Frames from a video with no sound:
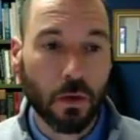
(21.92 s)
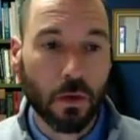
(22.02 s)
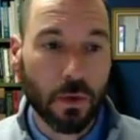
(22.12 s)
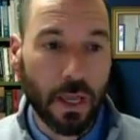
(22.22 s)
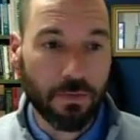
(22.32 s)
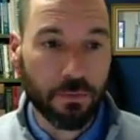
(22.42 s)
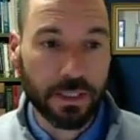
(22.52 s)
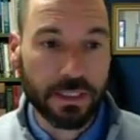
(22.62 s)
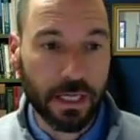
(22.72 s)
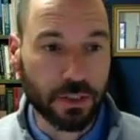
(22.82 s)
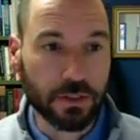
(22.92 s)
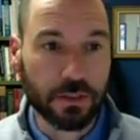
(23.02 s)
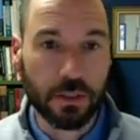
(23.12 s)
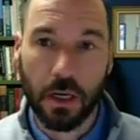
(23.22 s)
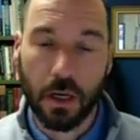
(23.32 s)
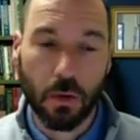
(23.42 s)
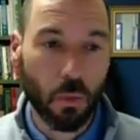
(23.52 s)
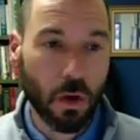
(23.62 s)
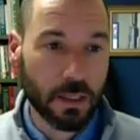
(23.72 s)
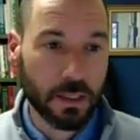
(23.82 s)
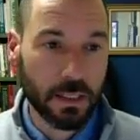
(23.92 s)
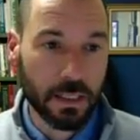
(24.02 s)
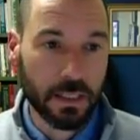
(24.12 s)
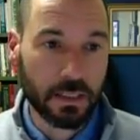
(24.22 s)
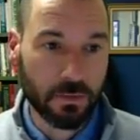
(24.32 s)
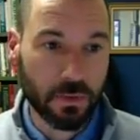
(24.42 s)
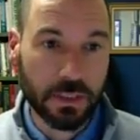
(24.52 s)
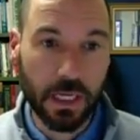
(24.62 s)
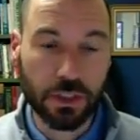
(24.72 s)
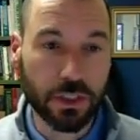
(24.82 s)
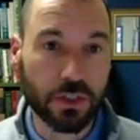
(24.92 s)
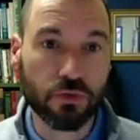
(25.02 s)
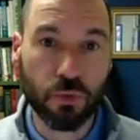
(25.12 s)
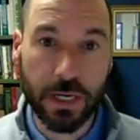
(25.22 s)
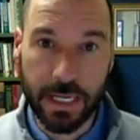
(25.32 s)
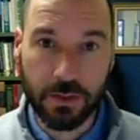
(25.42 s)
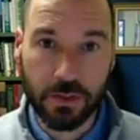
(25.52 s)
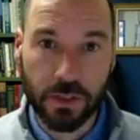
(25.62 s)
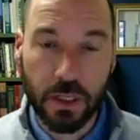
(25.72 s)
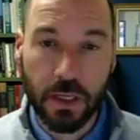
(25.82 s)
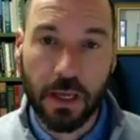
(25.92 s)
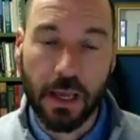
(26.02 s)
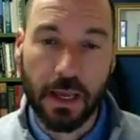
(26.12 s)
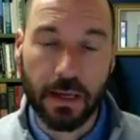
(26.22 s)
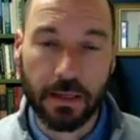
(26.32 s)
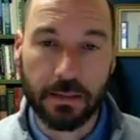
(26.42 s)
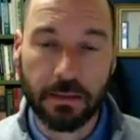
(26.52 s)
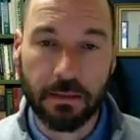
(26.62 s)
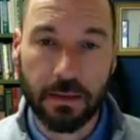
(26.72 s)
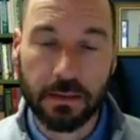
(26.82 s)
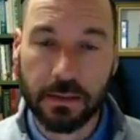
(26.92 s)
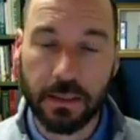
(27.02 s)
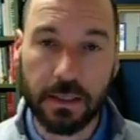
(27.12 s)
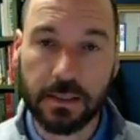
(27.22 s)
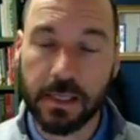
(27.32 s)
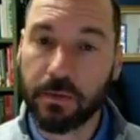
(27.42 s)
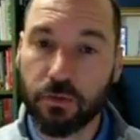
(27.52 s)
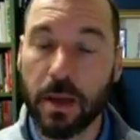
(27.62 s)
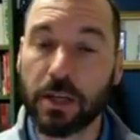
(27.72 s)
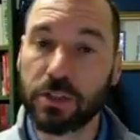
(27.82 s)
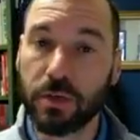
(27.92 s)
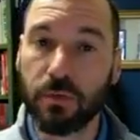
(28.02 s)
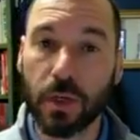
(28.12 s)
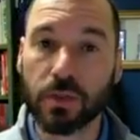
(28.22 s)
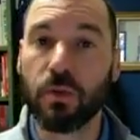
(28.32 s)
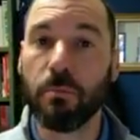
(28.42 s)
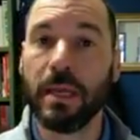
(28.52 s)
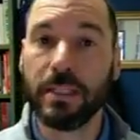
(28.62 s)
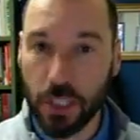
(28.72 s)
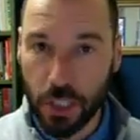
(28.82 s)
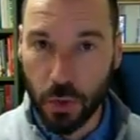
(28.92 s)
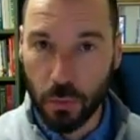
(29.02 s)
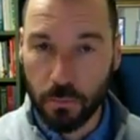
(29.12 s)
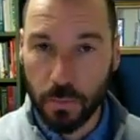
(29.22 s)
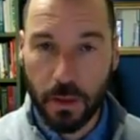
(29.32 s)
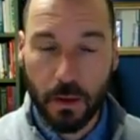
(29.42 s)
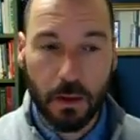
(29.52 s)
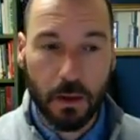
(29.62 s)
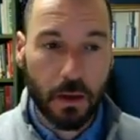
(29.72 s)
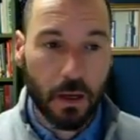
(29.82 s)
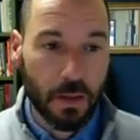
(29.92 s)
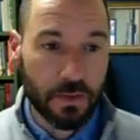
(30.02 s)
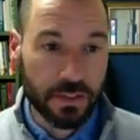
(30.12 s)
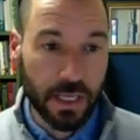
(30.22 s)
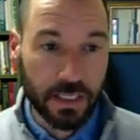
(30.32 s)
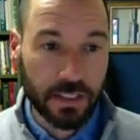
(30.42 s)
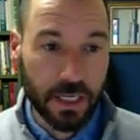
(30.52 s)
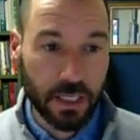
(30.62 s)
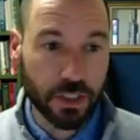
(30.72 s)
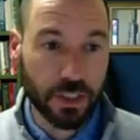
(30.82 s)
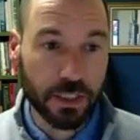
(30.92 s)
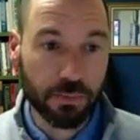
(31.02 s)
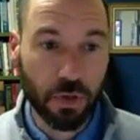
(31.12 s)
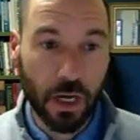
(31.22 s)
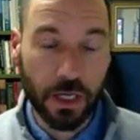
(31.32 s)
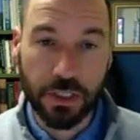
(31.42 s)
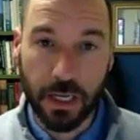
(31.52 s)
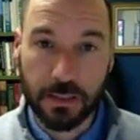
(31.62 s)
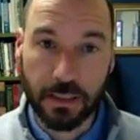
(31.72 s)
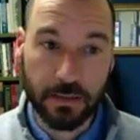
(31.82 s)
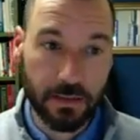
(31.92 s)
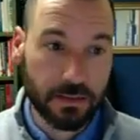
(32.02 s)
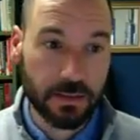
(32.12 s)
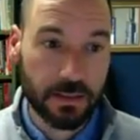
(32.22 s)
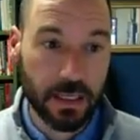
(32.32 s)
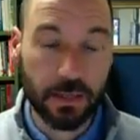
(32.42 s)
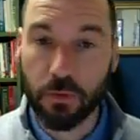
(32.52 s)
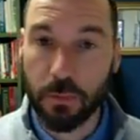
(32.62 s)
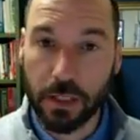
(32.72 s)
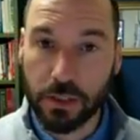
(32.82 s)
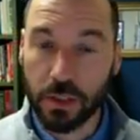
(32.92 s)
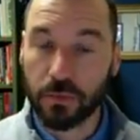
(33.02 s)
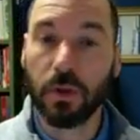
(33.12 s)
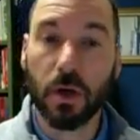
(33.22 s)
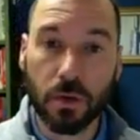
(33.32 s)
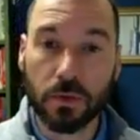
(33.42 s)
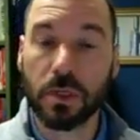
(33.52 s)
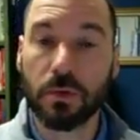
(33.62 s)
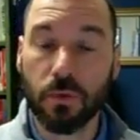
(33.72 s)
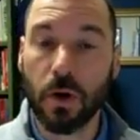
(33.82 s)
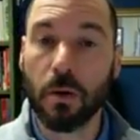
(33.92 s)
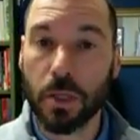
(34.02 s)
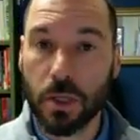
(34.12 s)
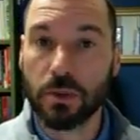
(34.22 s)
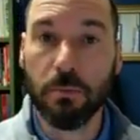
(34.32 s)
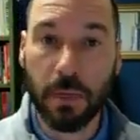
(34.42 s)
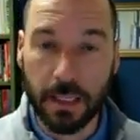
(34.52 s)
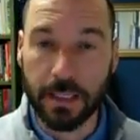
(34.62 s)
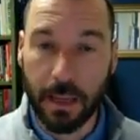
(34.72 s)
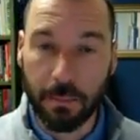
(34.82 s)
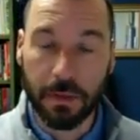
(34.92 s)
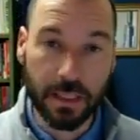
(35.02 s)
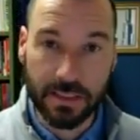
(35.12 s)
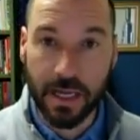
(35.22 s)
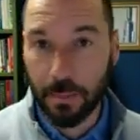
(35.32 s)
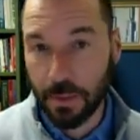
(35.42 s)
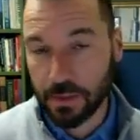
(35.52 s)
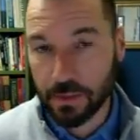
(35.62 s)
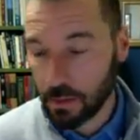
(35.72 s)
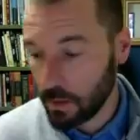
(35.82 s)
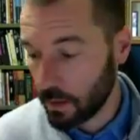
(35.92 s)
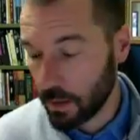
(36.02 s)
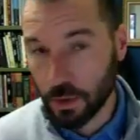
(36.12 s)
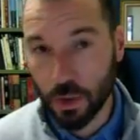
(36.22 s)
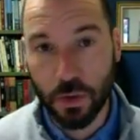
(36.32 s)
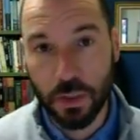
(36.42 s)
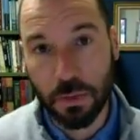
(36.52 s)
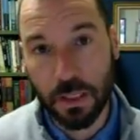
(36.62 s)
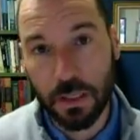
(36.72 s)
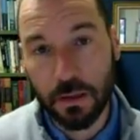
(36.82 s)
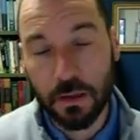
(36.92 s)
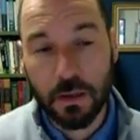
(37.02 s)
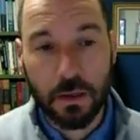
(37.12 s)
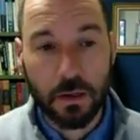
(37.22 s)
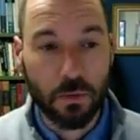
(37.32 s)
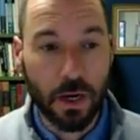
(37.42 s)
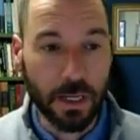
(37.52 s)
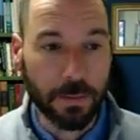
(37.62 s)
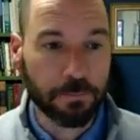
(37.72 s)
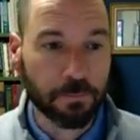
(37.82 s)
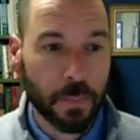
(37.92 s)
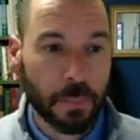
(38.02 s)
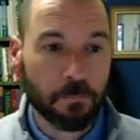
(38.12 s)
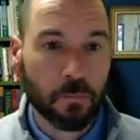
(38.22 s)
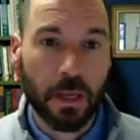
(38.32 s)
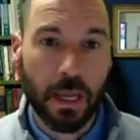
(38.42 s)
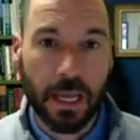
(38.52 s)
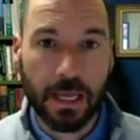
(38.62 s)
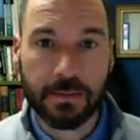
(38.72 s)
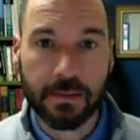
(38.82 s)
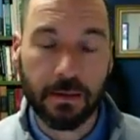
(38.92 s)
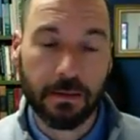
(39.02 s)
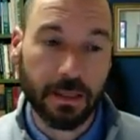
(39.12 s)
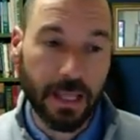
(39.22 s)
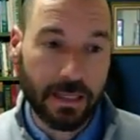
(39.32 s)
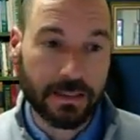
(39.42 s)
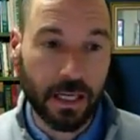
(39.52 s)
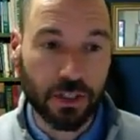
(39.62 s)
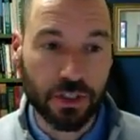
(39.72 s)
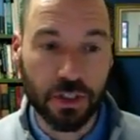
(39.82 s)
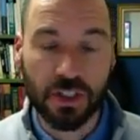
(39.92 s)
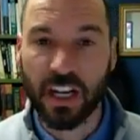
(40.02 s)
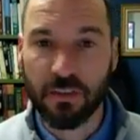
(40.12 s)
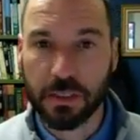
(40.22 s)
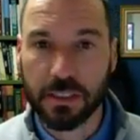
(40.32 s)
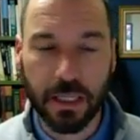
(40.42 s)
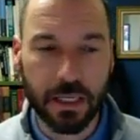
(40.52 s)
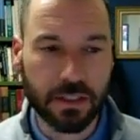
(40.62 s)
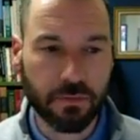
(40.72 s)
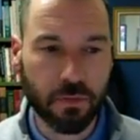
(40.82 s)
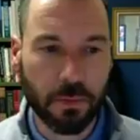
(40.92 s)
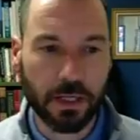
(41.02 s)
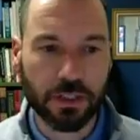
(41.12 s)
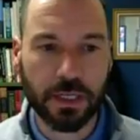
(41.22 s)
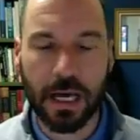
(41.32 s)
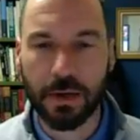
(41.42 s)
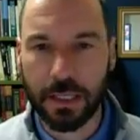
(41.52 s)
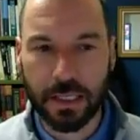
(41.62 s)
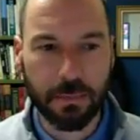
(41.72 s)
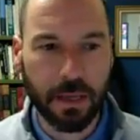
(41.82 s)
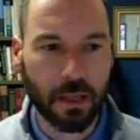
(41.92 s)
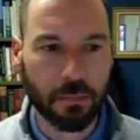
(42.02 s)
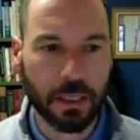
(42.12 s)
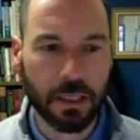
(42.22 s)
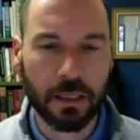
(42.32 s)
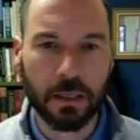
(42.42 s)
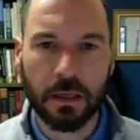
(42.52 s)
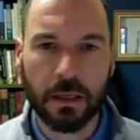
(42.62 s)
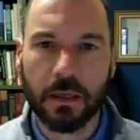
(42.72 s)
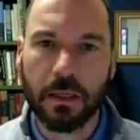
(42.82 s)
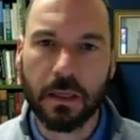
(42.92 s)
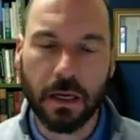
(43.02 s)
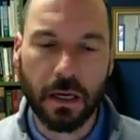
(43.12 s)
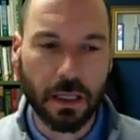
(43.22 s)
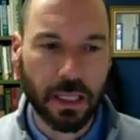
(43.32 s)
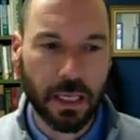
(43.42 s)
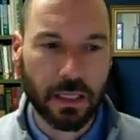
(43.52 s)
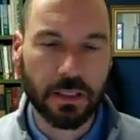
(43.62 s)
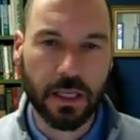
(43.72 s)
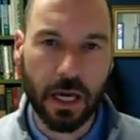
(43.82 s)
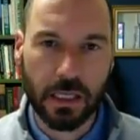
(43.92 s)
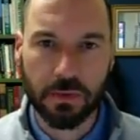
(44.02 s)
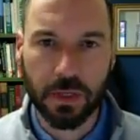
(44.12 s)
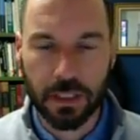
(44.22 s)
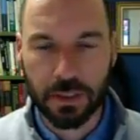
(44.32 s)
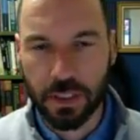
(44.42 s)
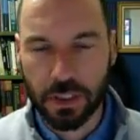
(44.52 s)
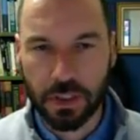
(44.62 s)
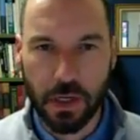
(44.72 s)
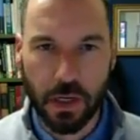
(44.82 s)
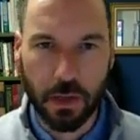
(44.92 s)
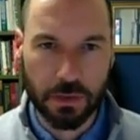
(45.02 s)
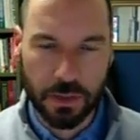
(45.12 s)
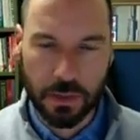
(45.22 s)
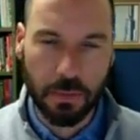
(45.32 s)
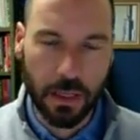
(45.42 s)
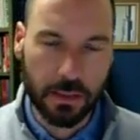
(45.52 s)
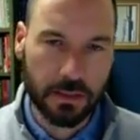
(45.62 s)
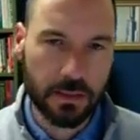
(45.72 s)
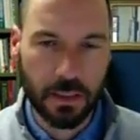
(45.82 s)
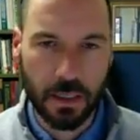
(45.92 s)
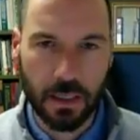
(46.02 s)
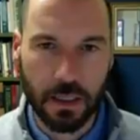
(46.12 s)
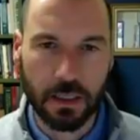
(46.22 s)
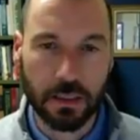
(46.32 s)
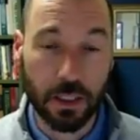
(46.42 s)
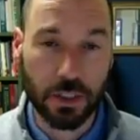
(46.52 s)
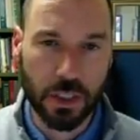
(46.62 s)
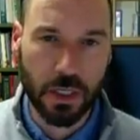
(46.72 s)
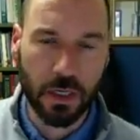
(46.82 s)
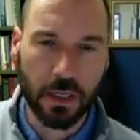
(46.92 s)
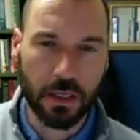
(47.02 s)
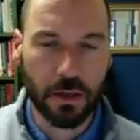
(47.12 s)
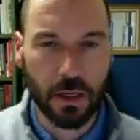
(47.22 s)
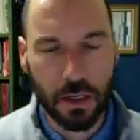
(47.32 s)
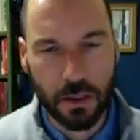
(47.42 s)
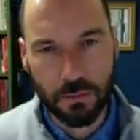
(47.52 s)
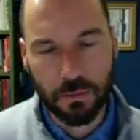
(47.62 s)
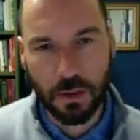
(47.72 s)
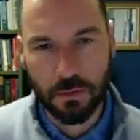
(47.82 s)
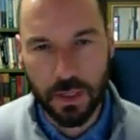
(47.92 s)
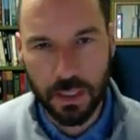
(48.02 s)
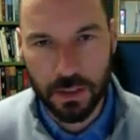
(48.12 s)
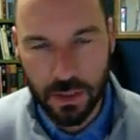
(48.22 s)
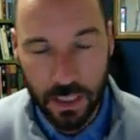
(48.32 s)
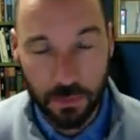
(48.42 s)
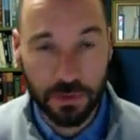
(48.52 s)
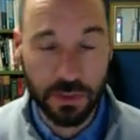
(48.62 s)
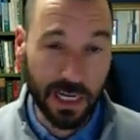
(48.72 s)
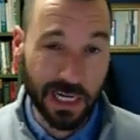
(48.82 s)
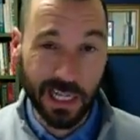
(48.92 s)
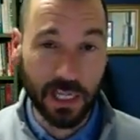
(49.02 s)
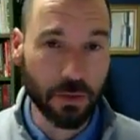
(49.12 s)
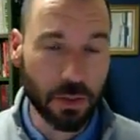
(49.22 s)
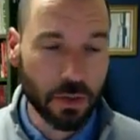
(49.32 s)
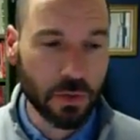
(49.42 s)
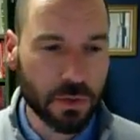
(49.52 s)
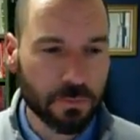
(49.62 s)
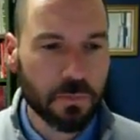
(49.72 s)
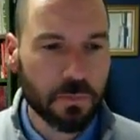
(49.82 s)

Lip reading: we have three sections. The first section is readings, and this is the information that flows from me to you. The second section is projects, and this is the information that flows from you to me, namely the assignments you're going to be writing. And the last section is kind of miscellaneous information, how to email me, a link to the Oxford English Dictionary, which is the best dictionary of the English language that I'd like you to use,